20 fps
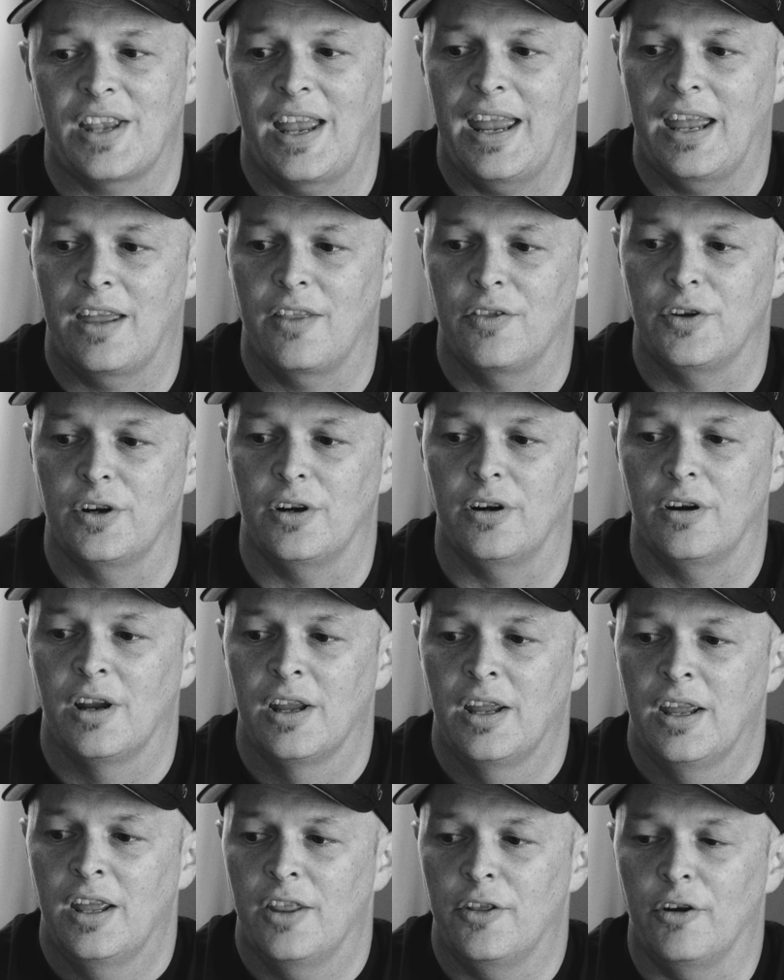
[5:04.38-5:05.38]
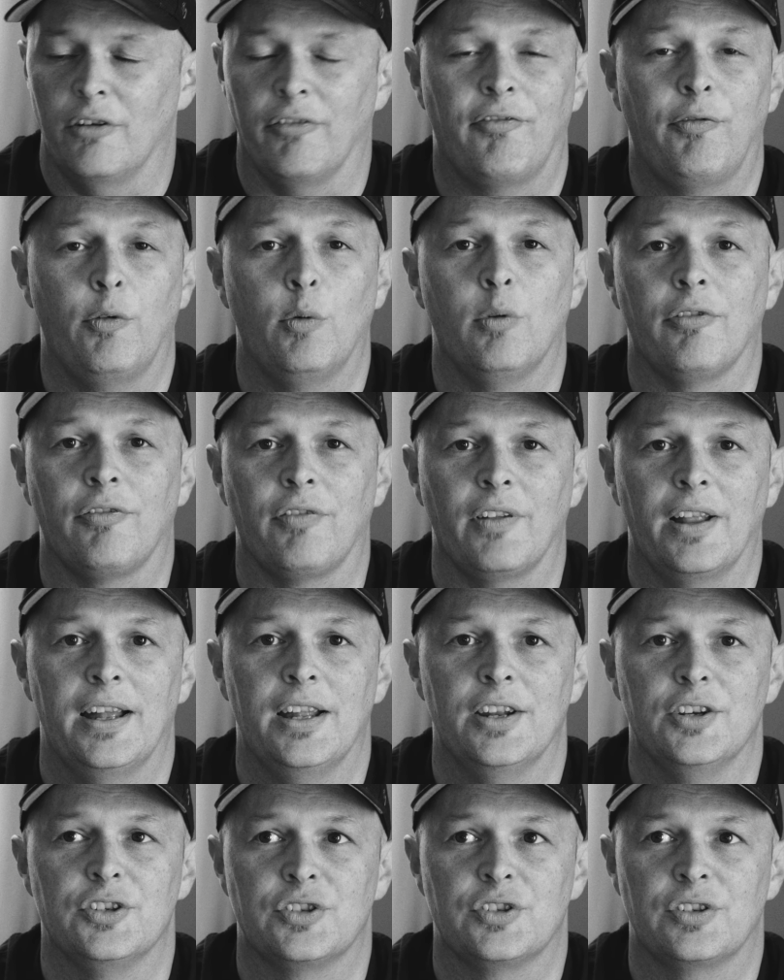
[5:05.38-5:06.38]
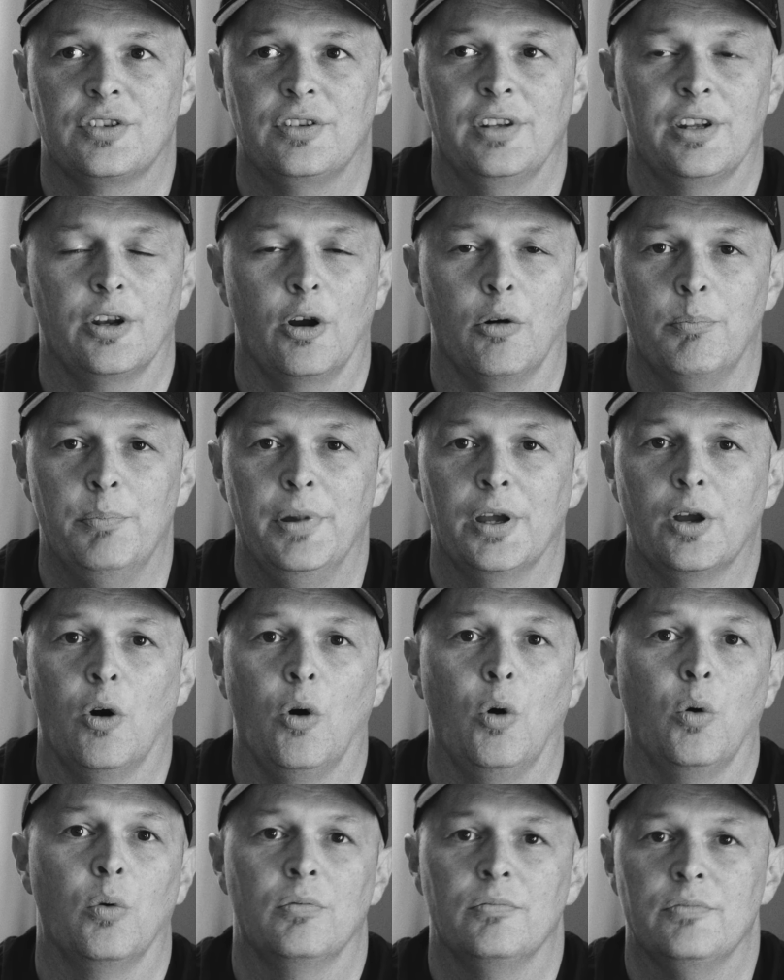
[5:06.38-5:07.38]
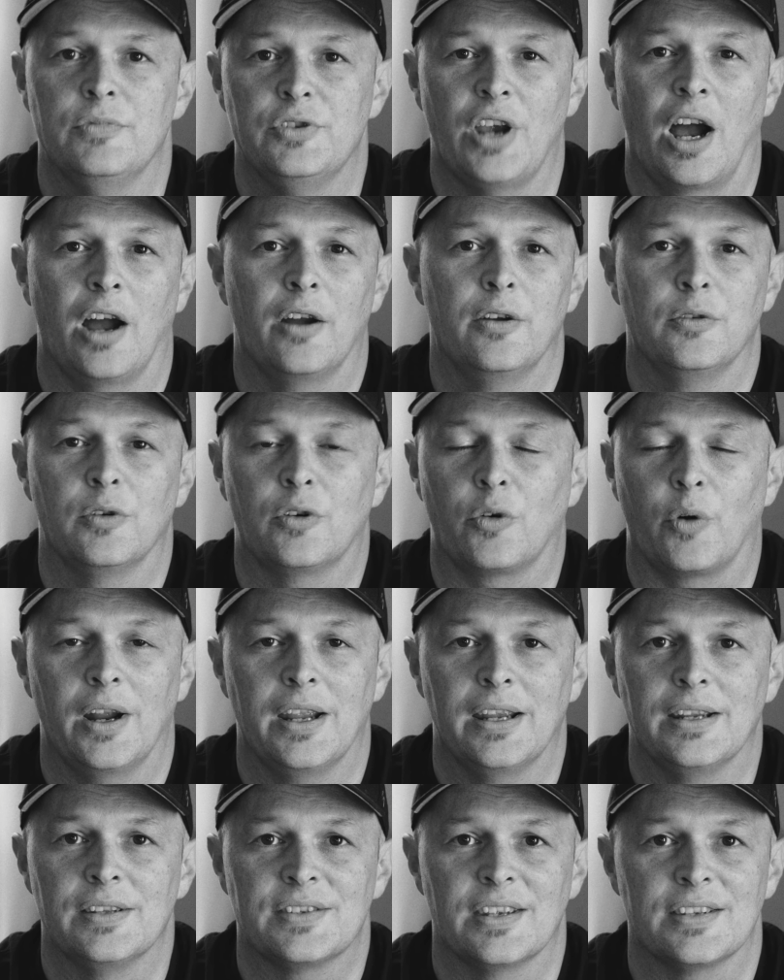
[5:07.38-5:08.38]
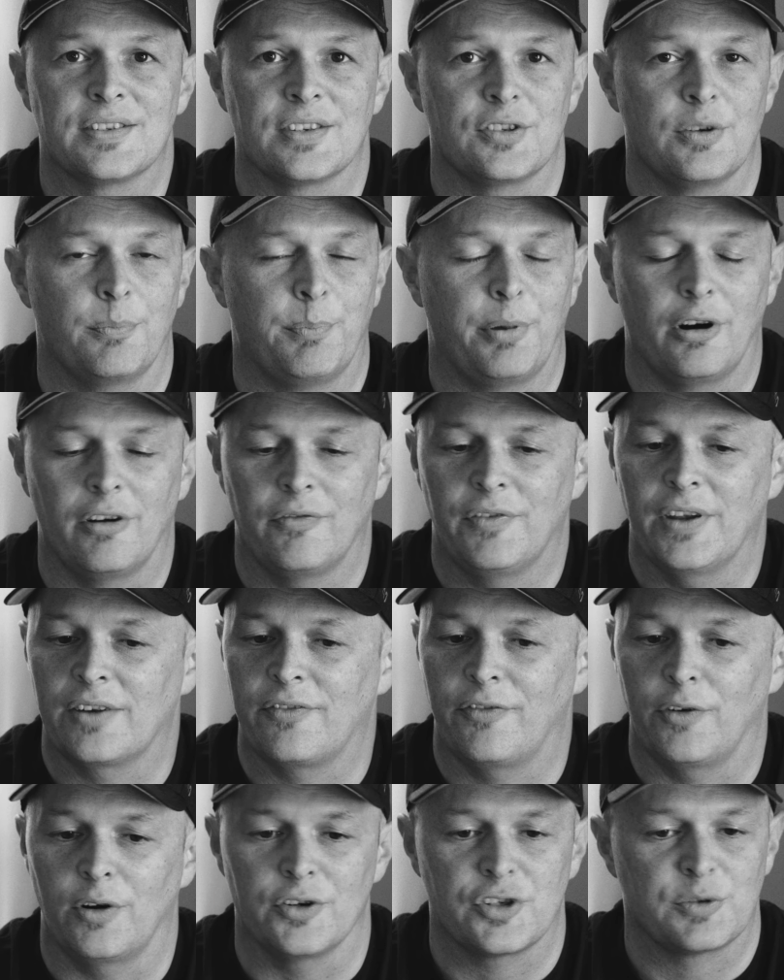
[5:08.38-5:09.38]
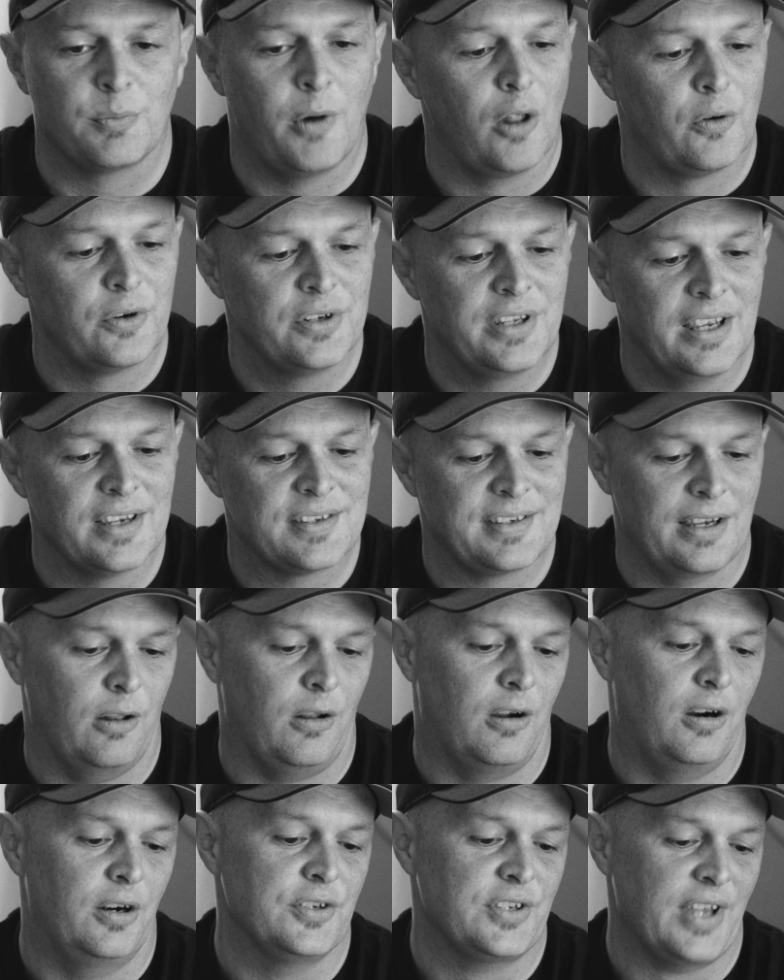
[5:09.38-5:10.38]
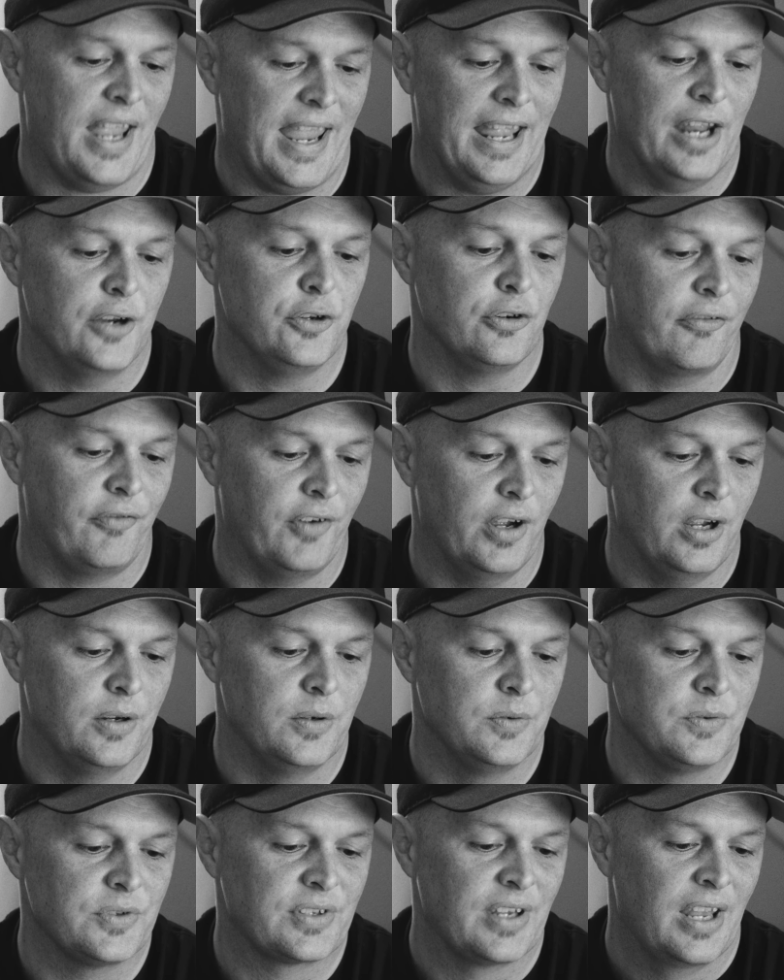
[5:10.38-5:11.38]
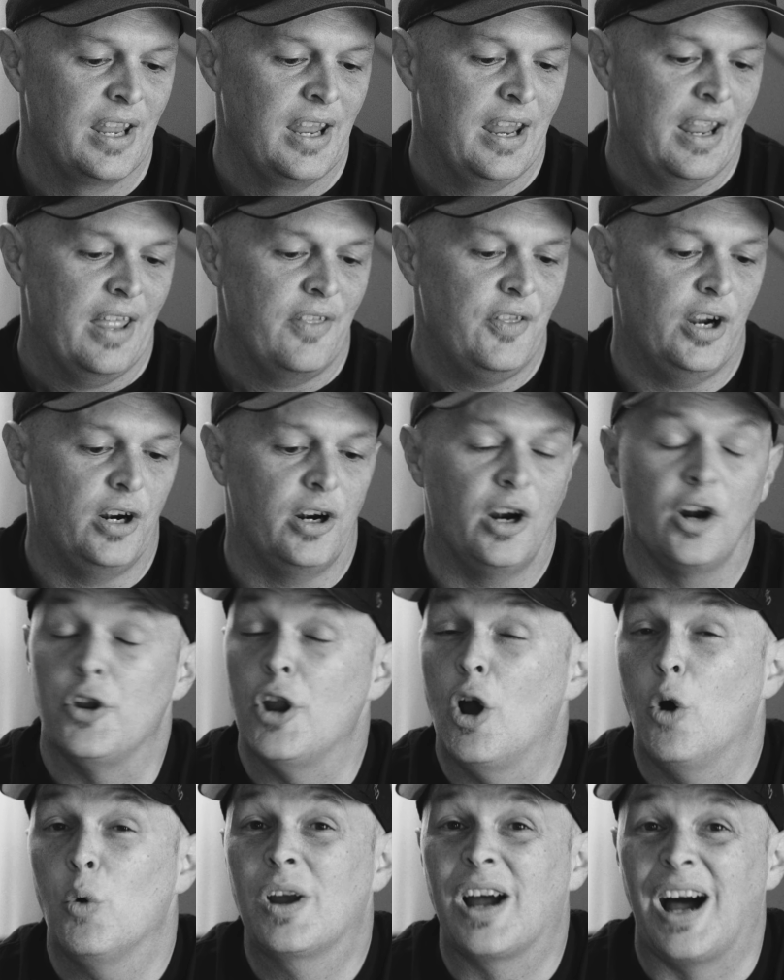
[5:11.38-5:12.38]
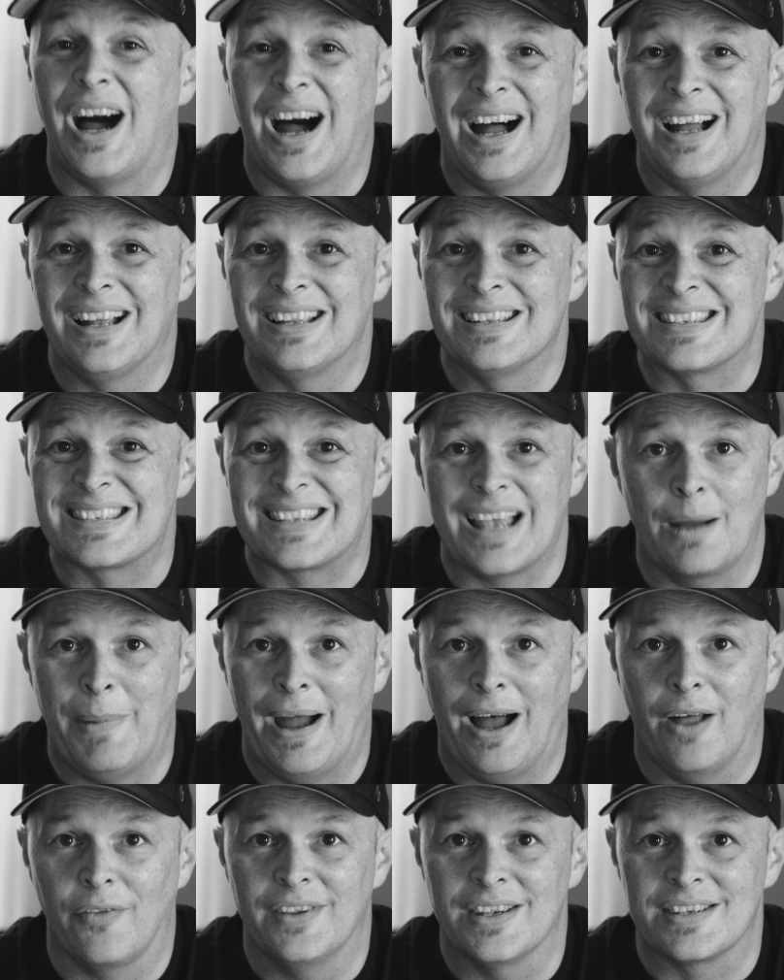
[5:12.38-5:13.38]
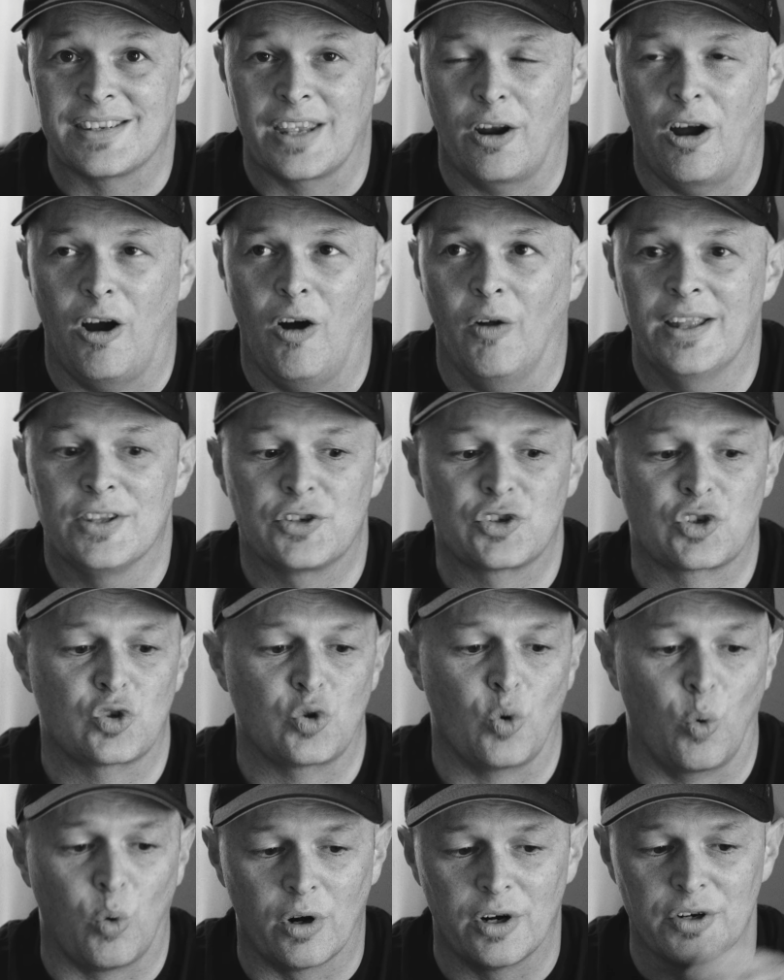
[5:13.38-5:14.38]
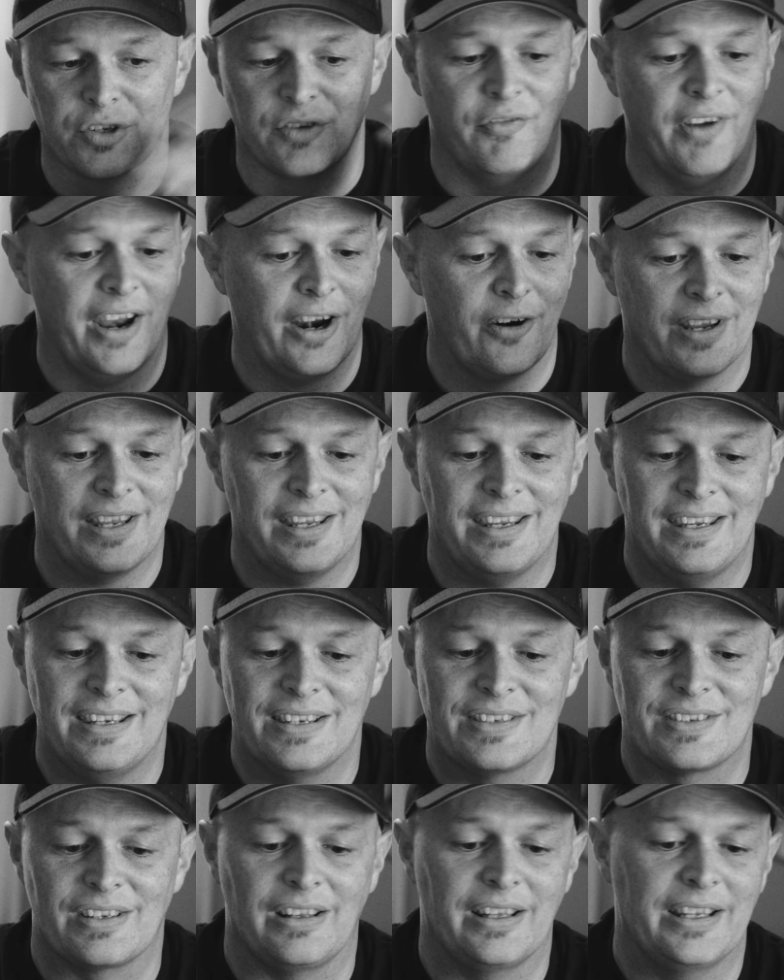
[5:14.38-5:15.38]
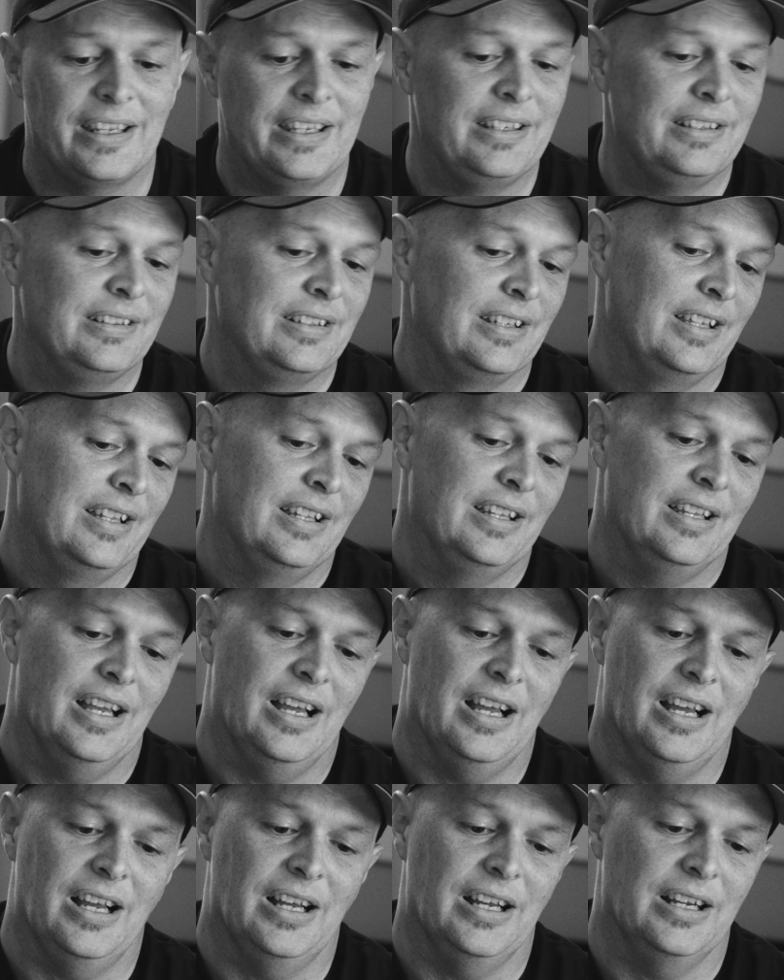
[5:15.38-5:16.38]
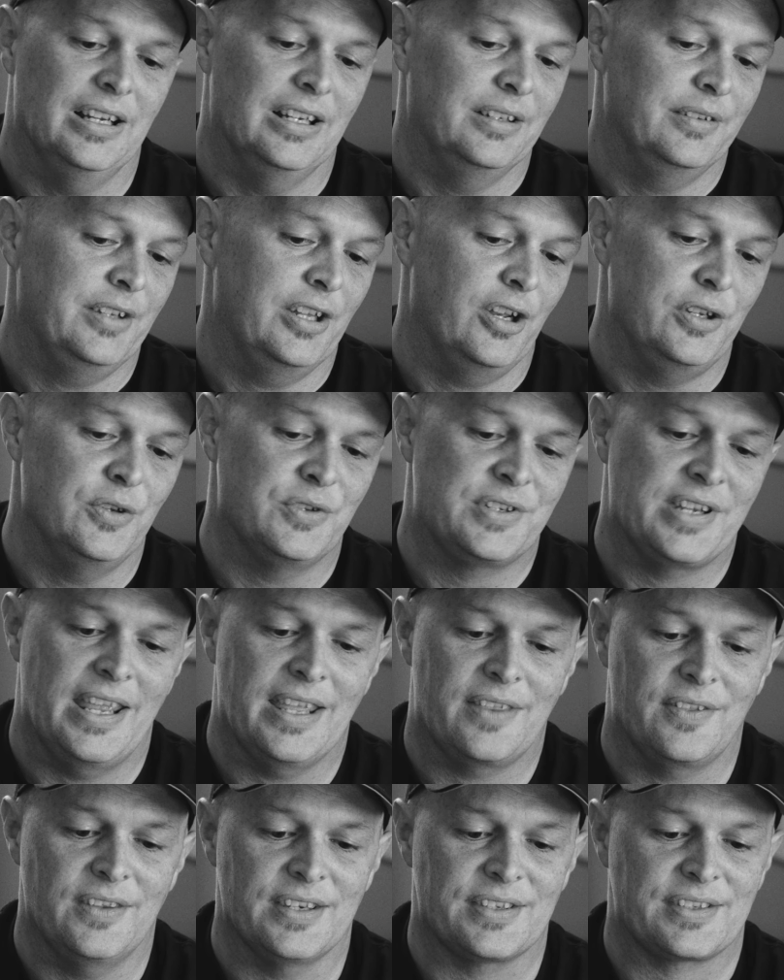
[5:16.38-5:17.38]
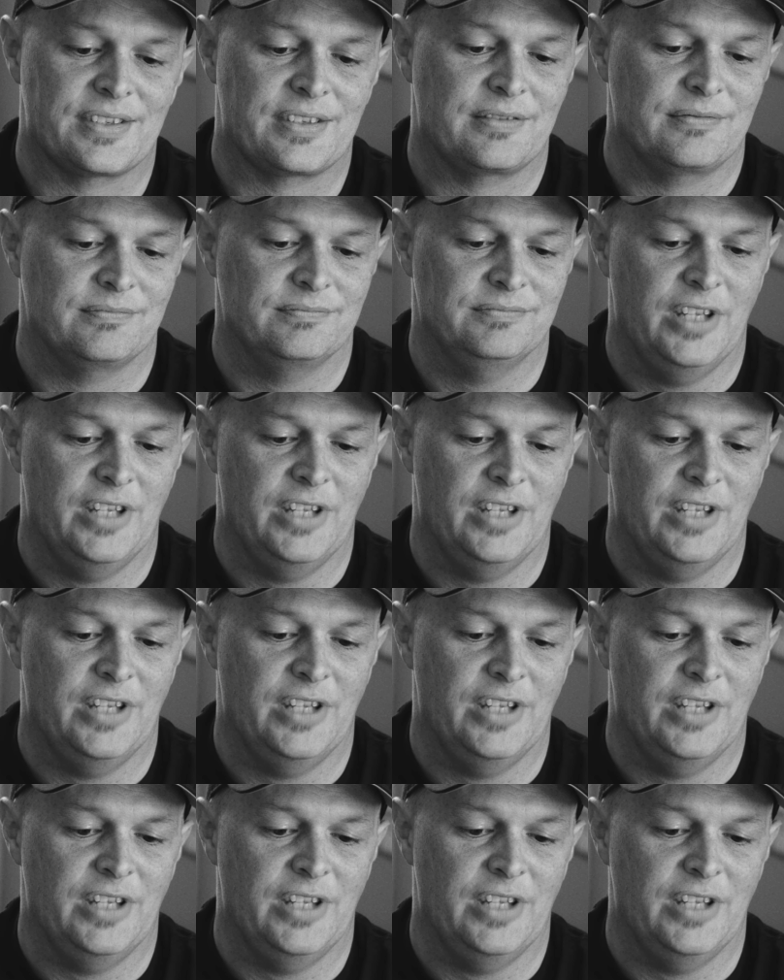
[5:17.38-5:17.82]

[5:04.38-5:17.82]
and their full-fledged, you know, big old Zhiyun cranes. This is a perfect for smaller DSLRs and your phones. There are no cons about this at all. It stores very easily. You know, you take this